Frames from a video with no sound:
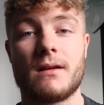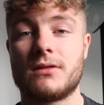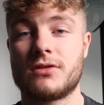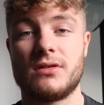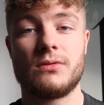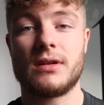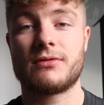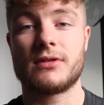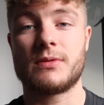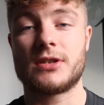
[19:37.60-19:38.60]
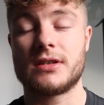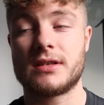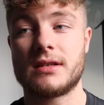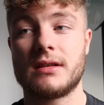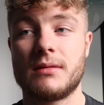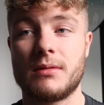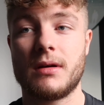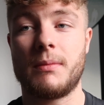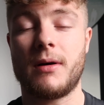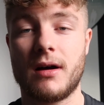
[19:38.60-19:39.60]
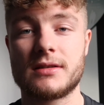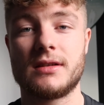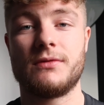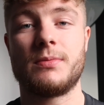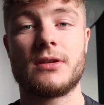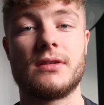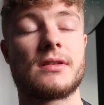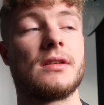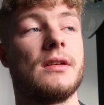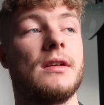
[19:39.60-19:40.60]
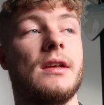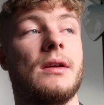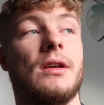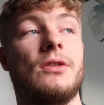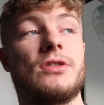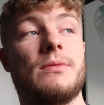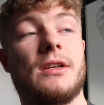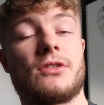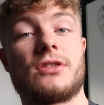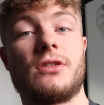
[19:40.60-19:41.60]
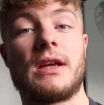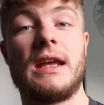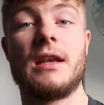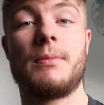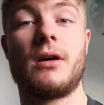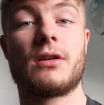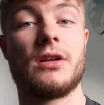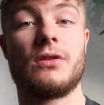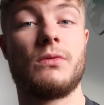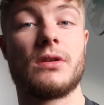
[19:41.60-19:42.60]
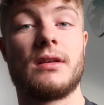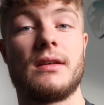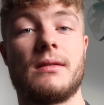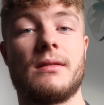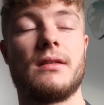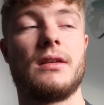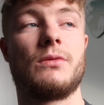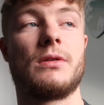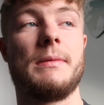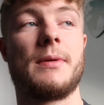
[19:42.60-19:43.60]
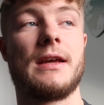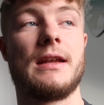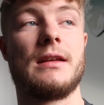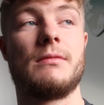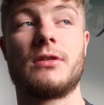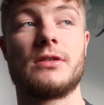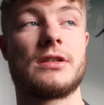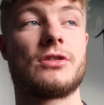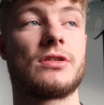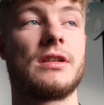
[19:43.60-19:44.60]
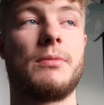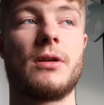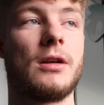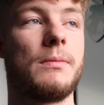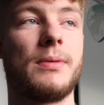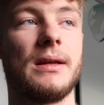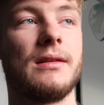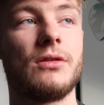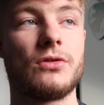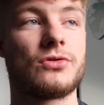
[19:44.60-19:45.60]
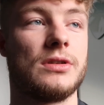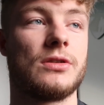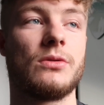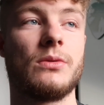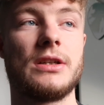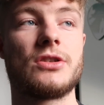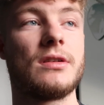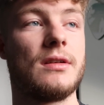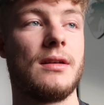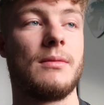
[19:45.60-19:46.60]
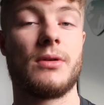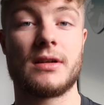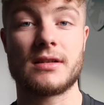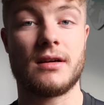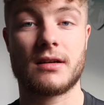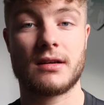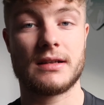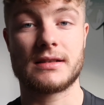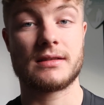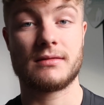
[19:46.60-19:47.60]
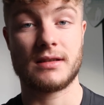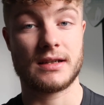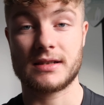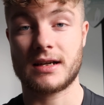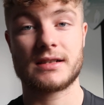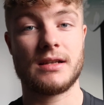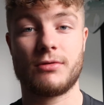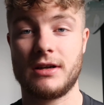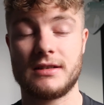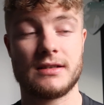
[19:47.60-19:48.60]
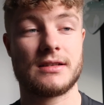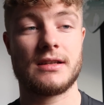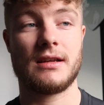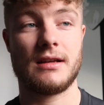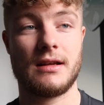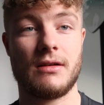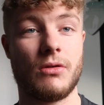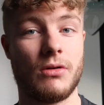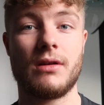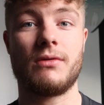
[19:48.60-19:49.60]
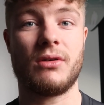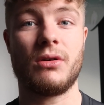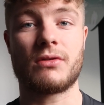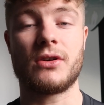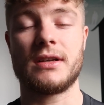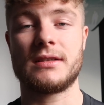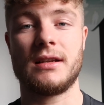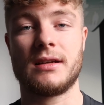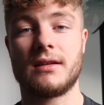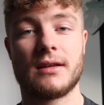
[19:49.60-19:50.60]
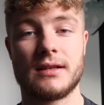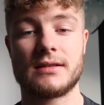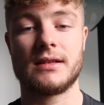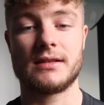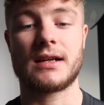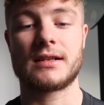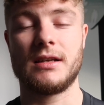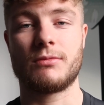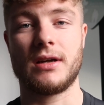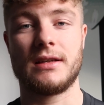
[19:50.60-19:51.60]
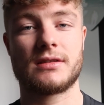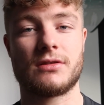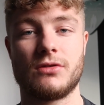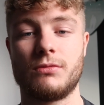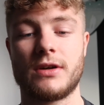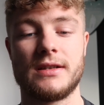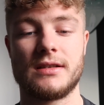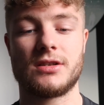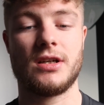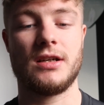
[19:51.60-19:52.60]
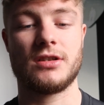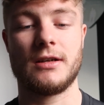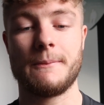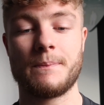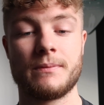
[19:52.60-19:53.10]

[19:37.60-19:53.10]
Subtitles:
There's no difference, which is a positive, because usually when you're stuck in the park you don't want to be buying anything, because it's just they put it up by €2-3 each, but it's not. It's the exact same prices all around Disneyland. It's the exact same price. There's no prices changing.